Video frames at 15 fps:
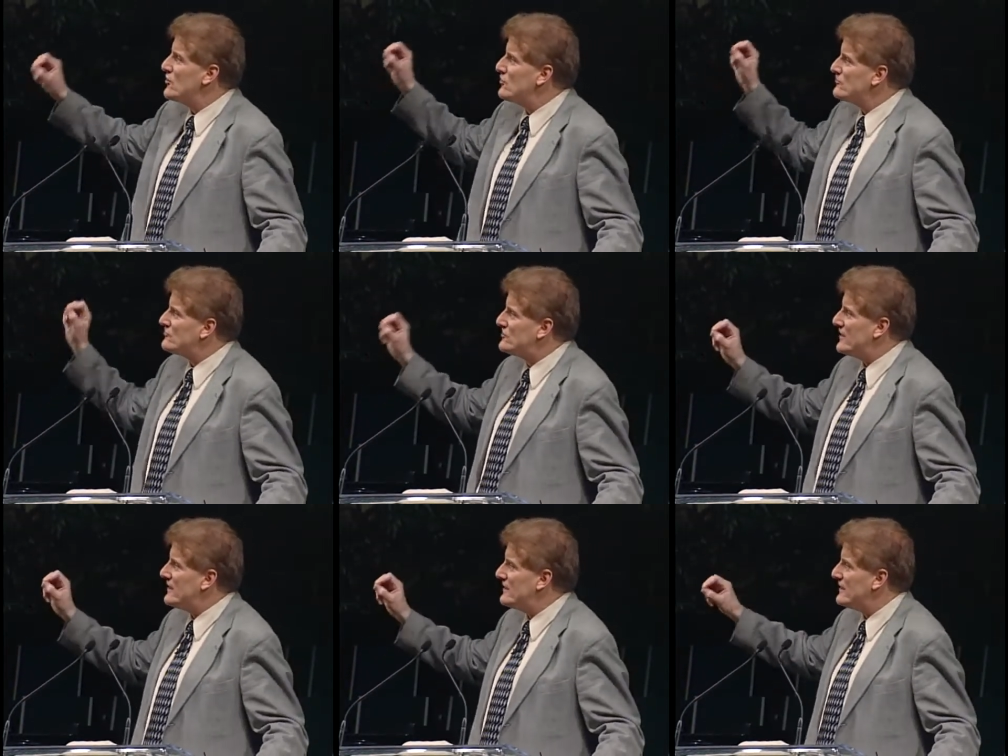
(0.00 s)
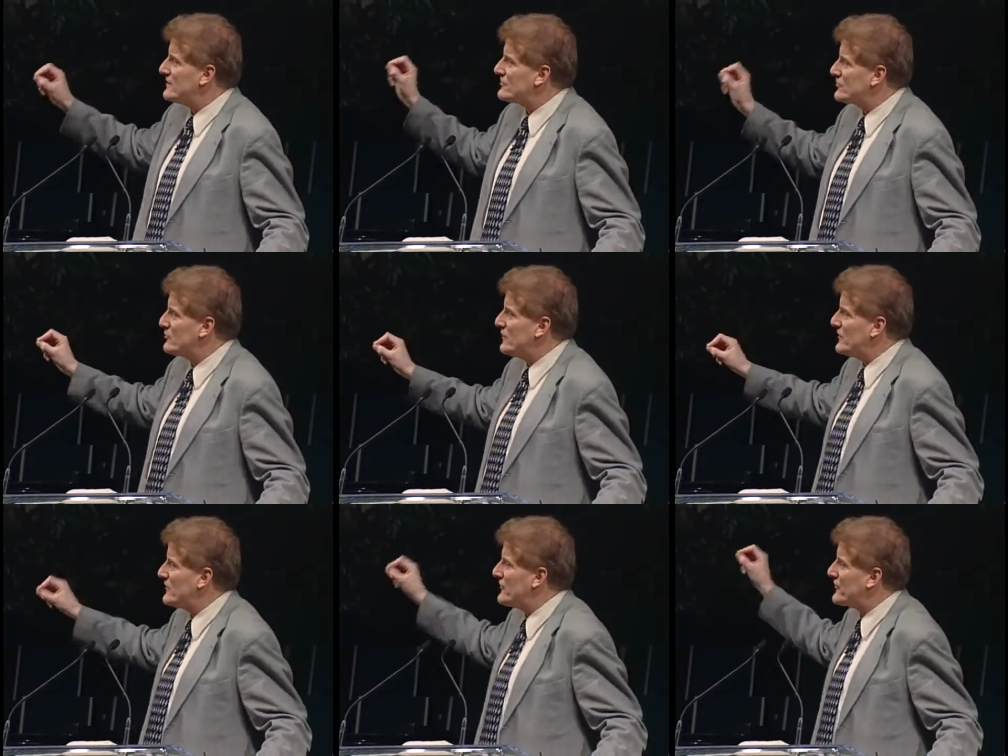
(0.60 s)
no dealings
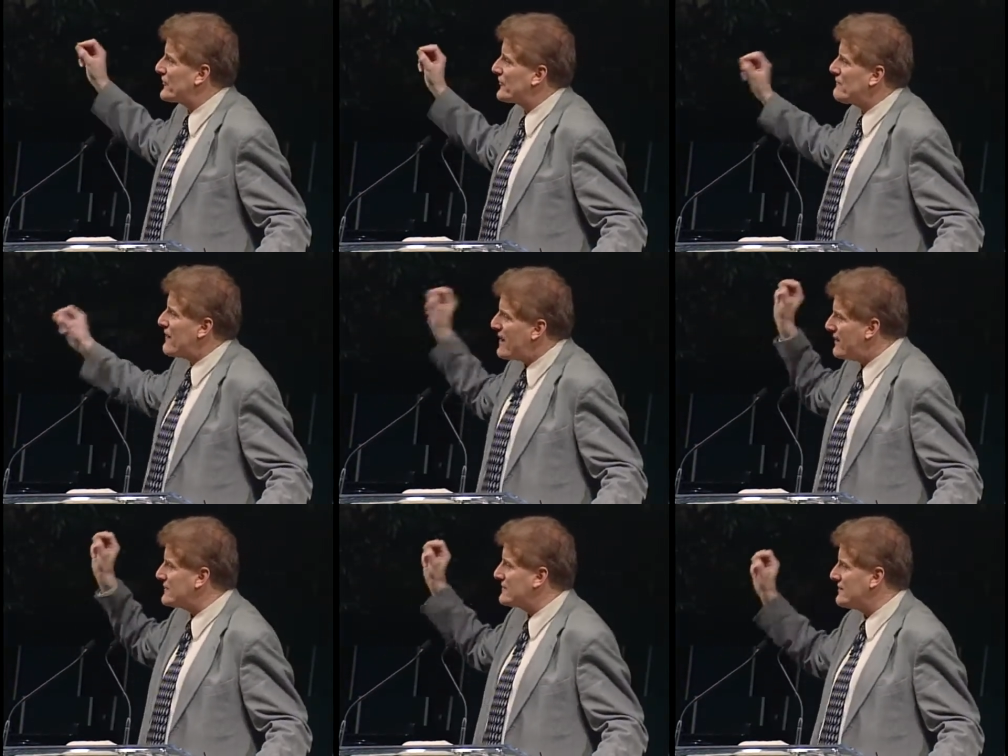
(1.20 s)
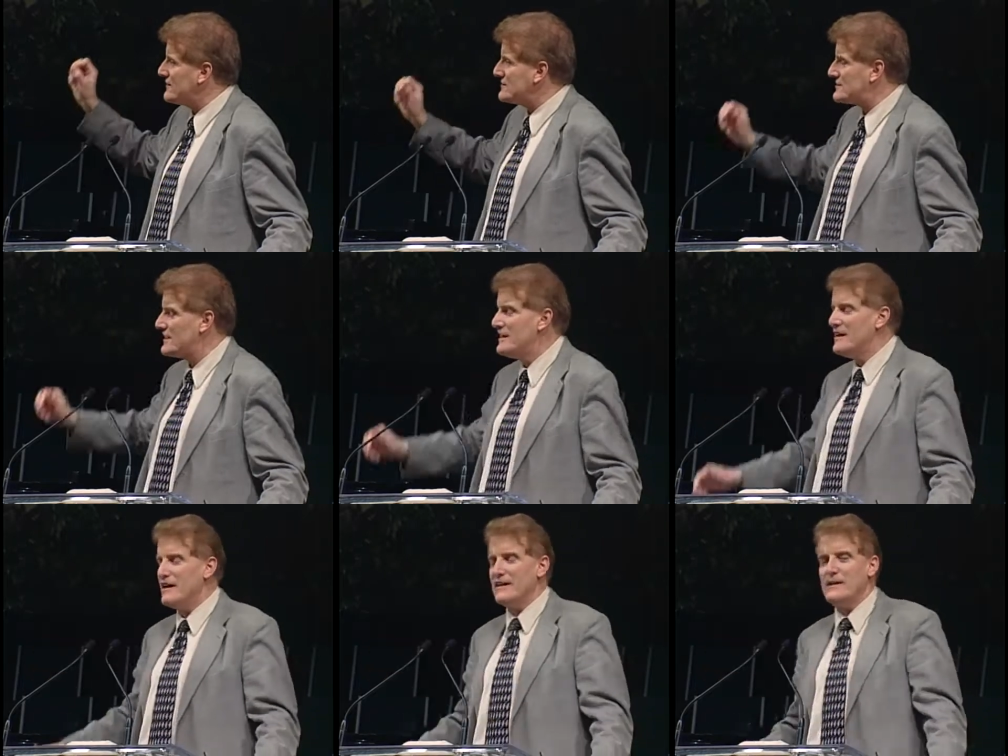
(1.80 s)
with Samaritans.
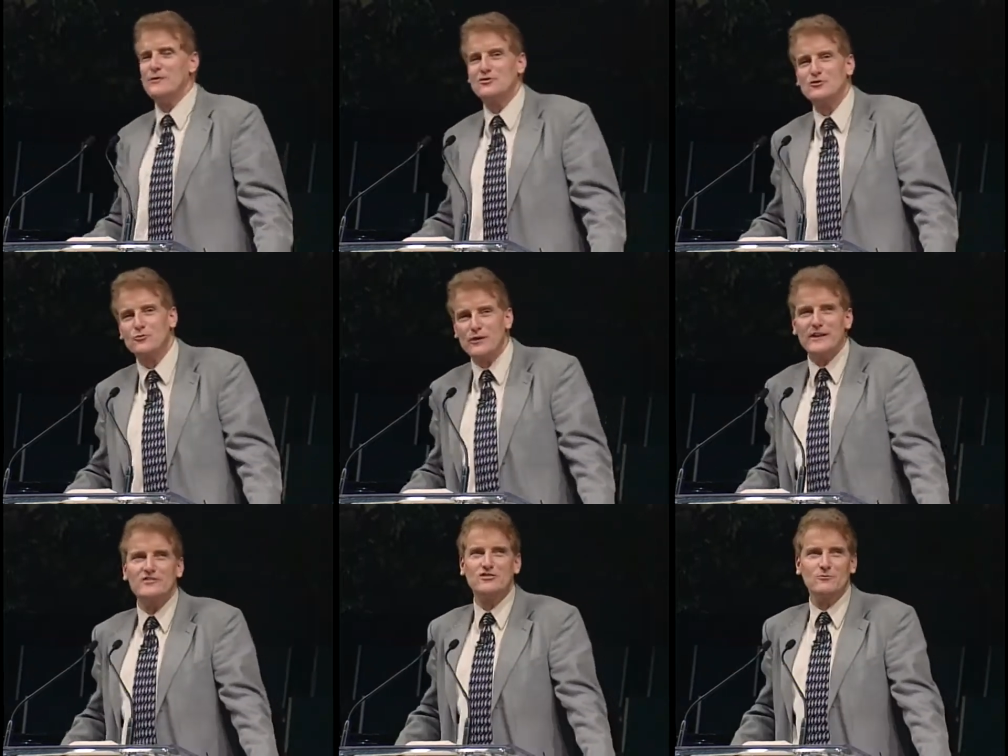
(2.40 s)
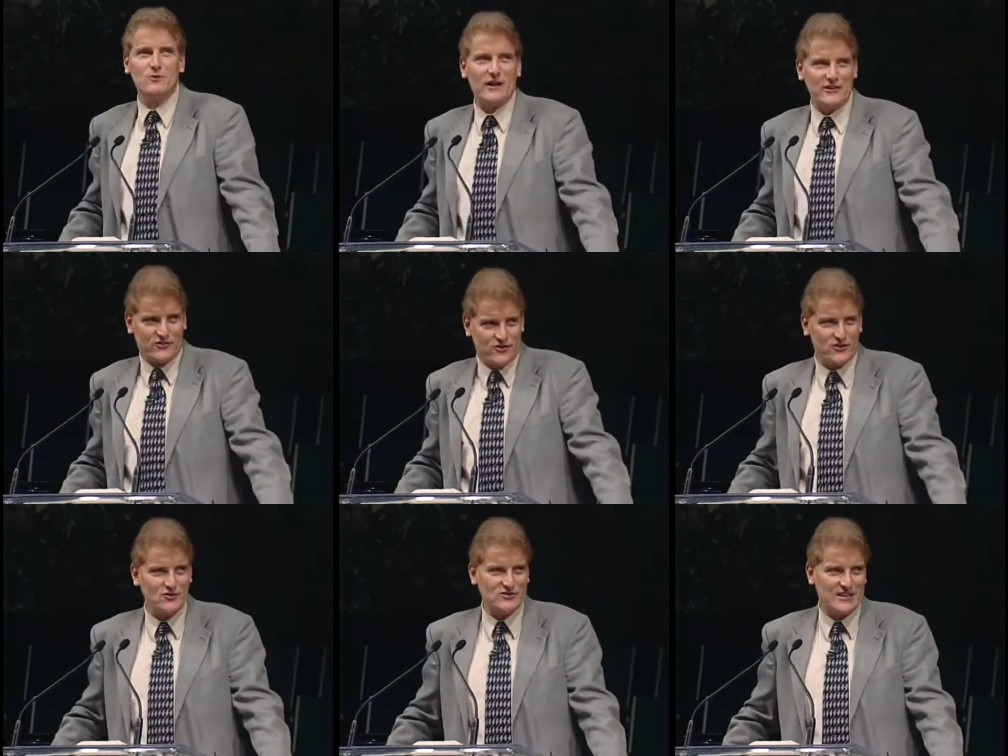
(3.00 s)
And there was a reason why
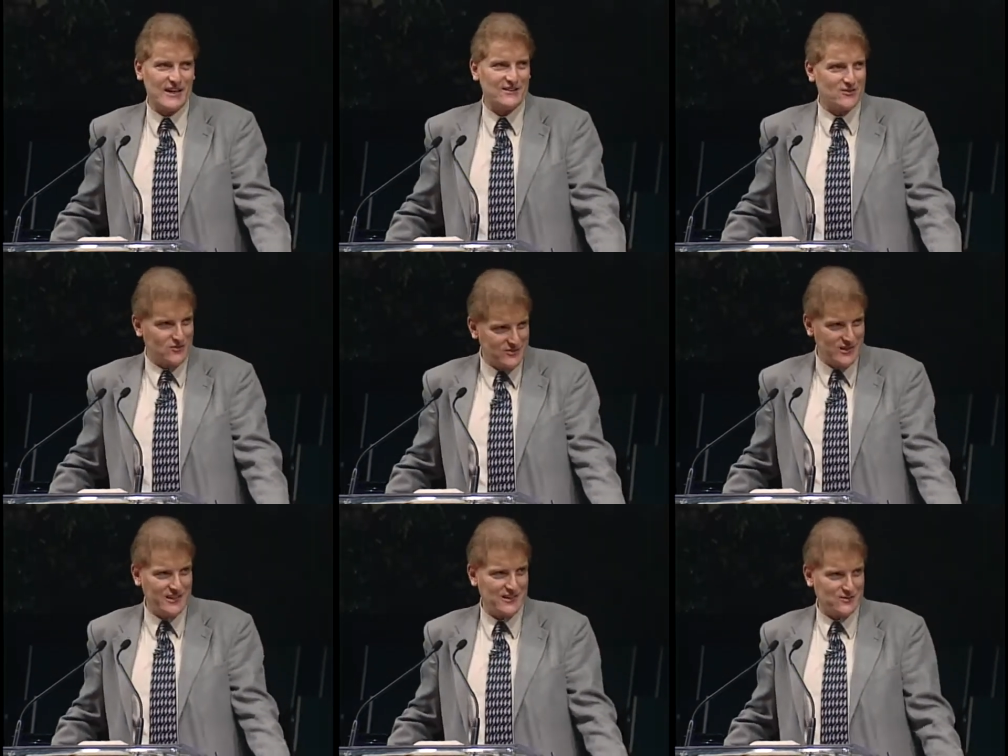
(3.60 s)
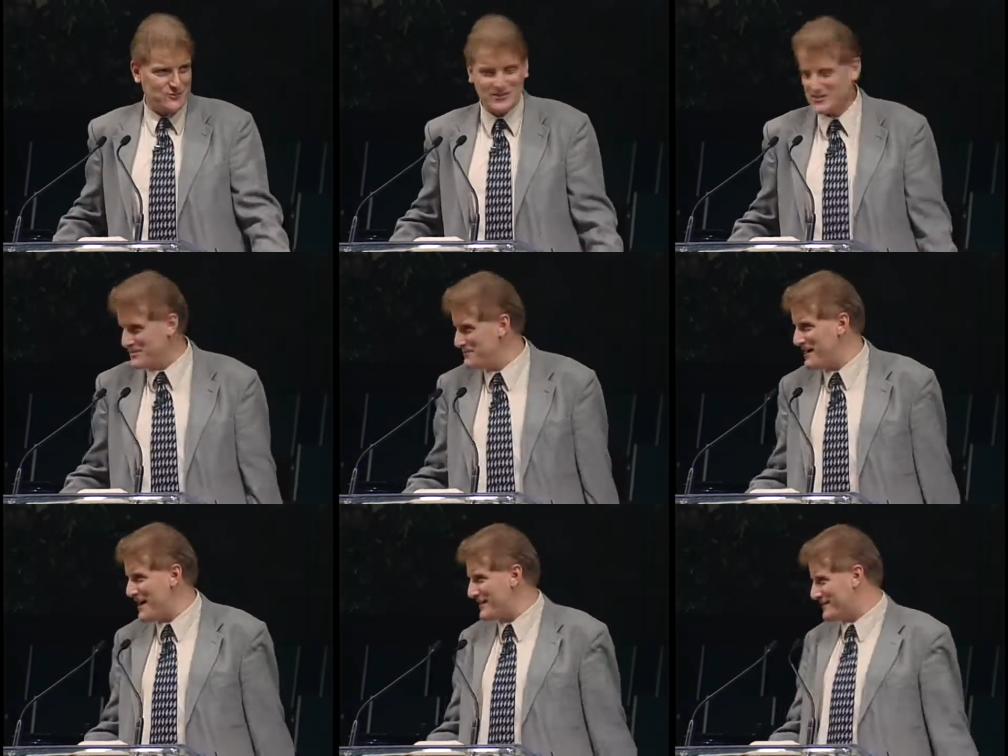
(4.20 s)
Jews had no dealings with
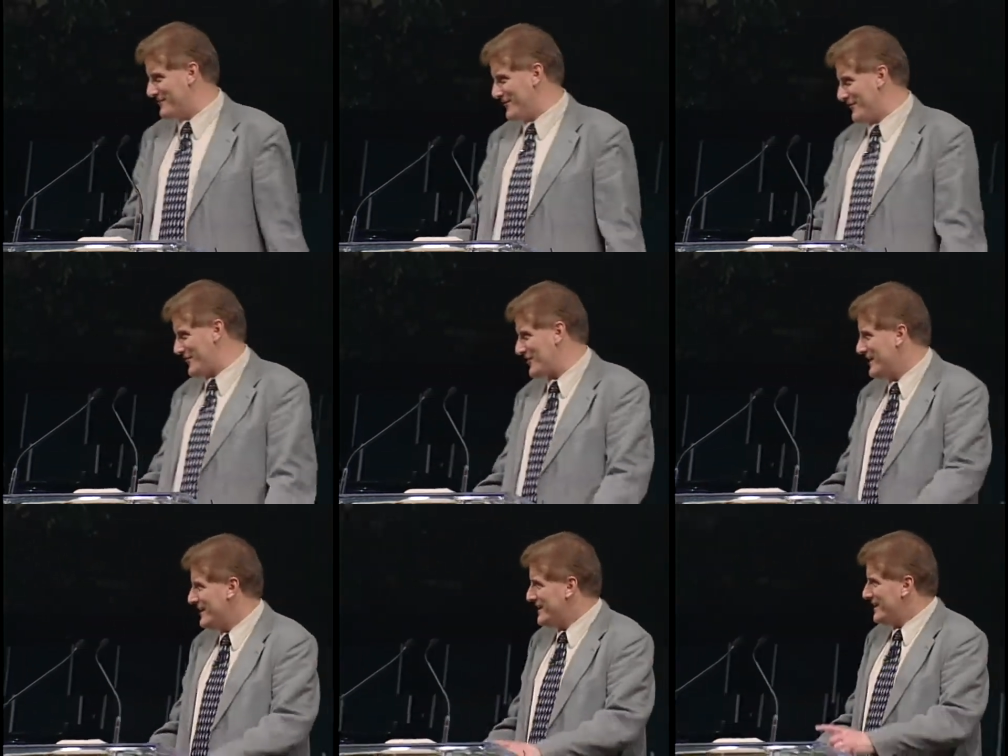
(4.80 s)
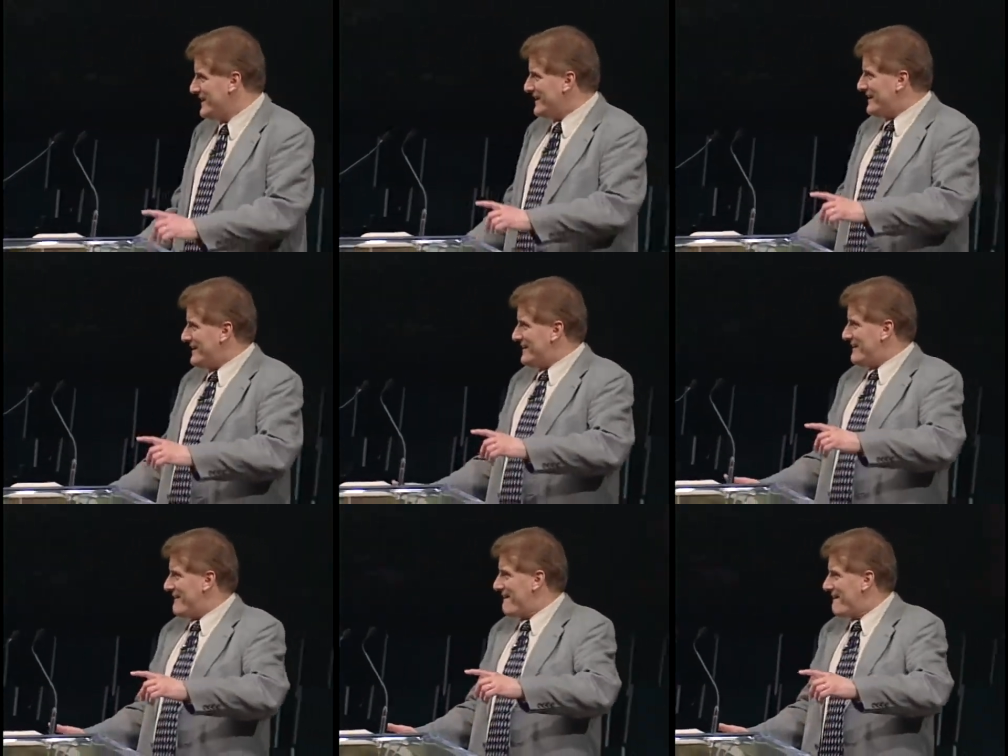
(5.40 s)
Samaritans.
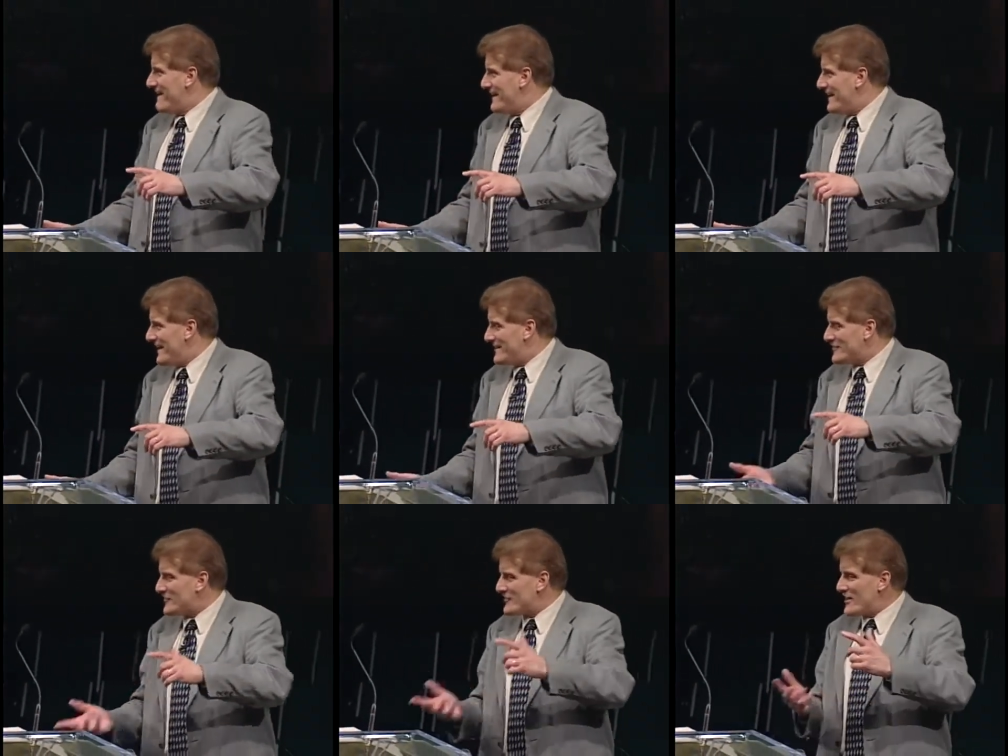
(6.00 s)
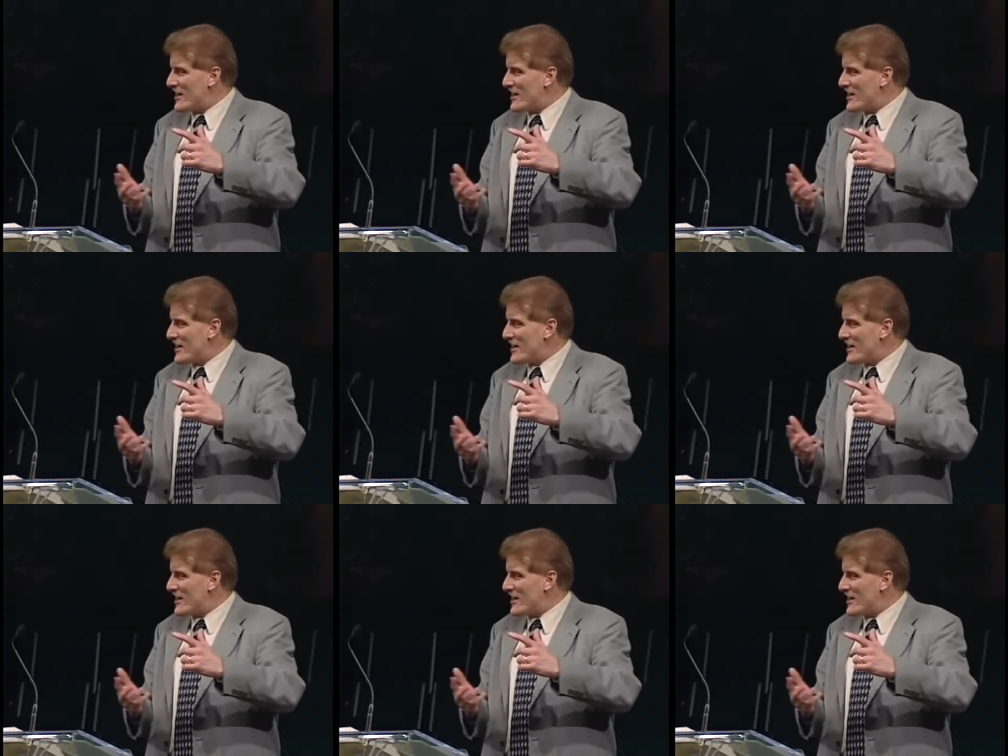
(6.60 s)
In